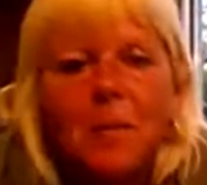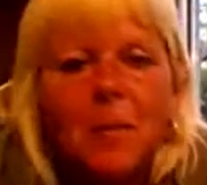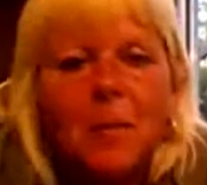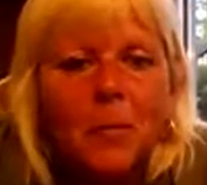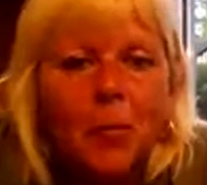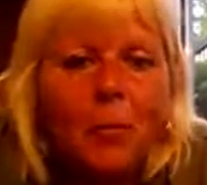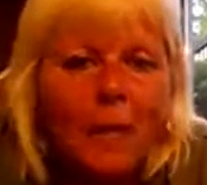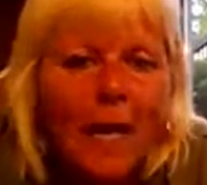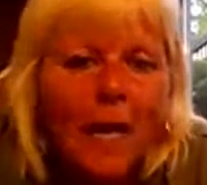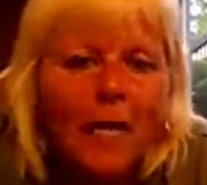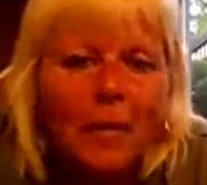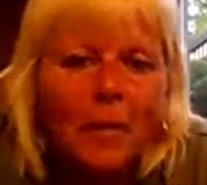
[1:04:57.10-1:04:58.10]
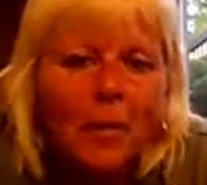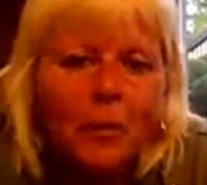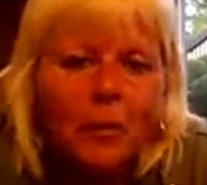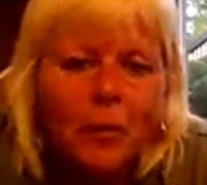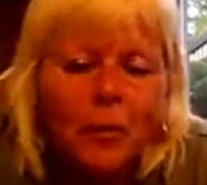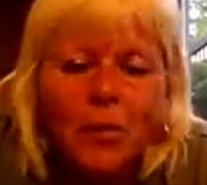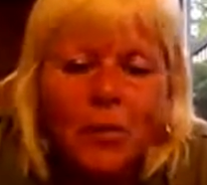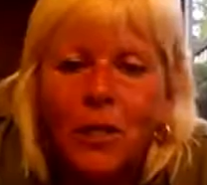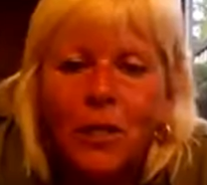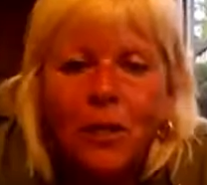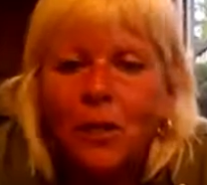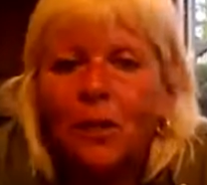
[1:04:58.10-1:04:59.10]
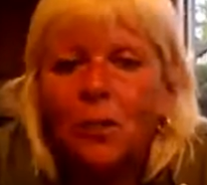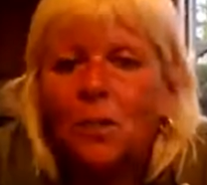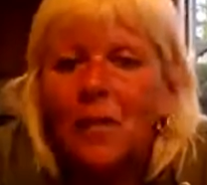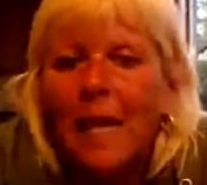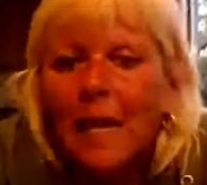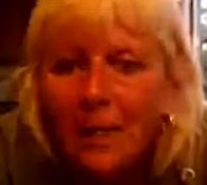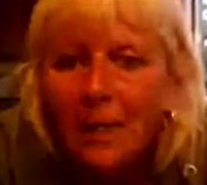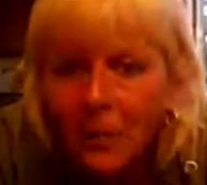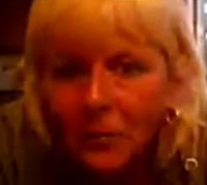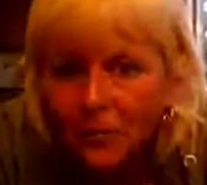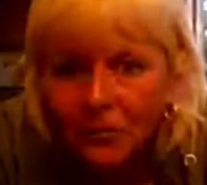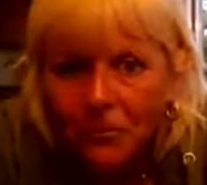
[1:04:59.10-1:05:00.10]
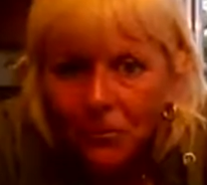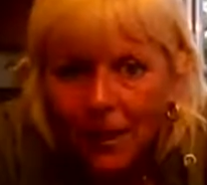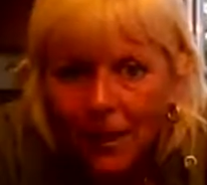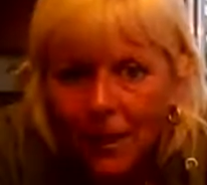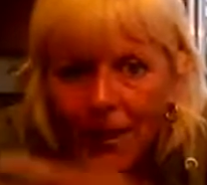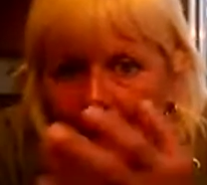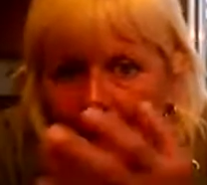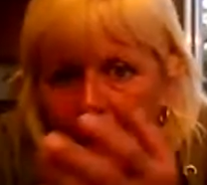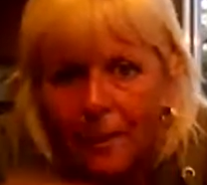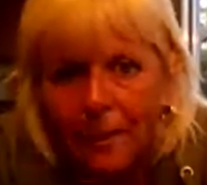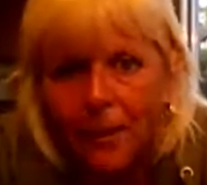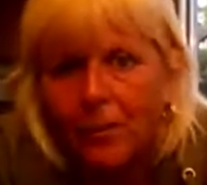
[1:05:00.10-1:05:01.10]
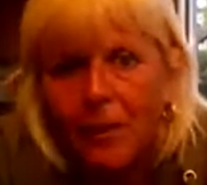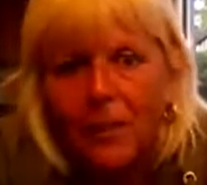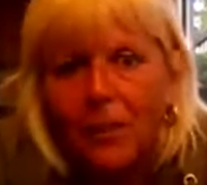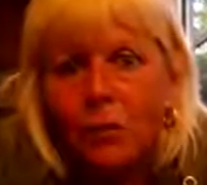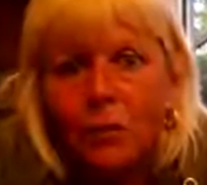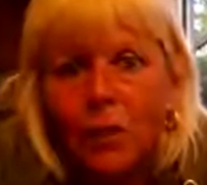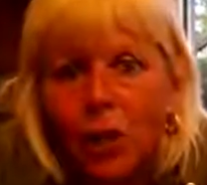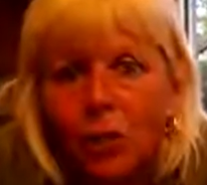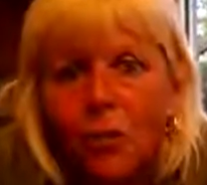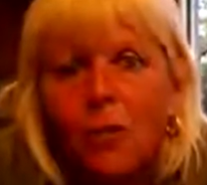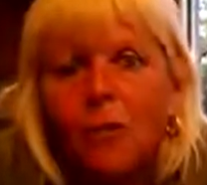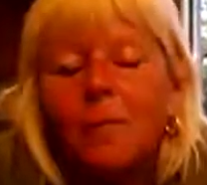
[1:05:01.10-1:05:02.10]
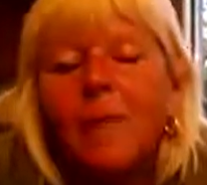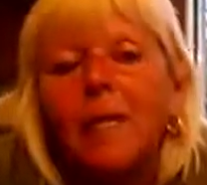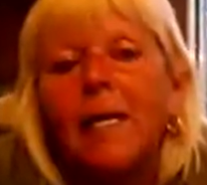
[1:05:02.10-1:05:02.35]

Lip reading: people coming, anybody coming up to you, it could have been anybody for all I care, you know. I don't know her.